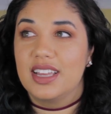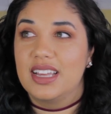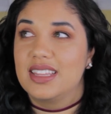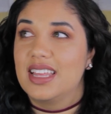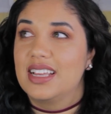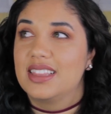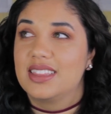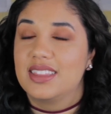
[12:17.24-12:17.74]

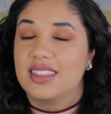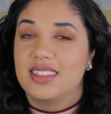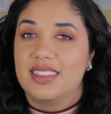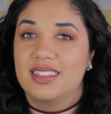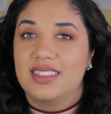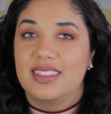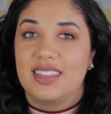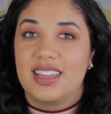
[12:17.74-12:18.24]
like
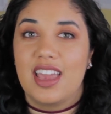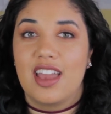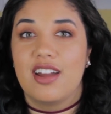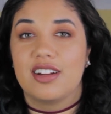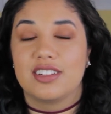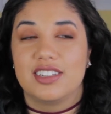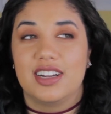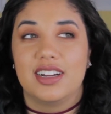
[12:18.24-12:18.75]
the
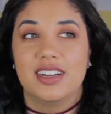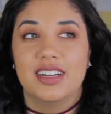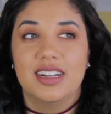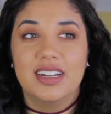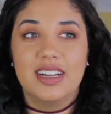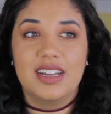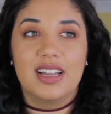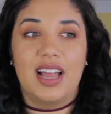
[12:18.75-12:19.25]
character.
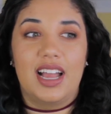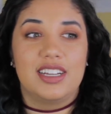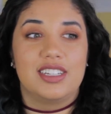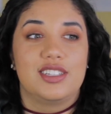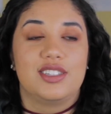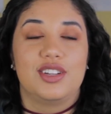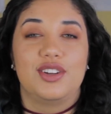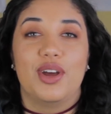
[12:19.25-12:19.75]
I
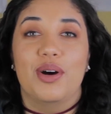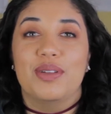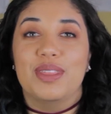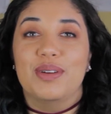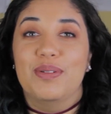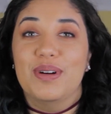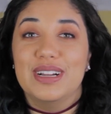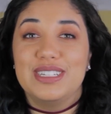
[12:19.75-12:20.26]
just didn't know
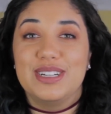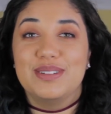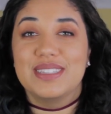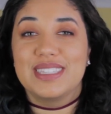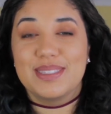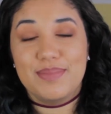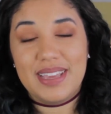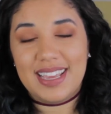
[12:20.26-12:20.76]
what she
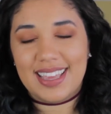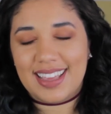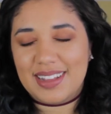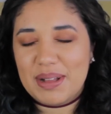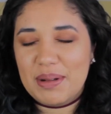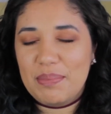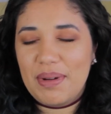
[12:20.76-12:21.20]
was speaking.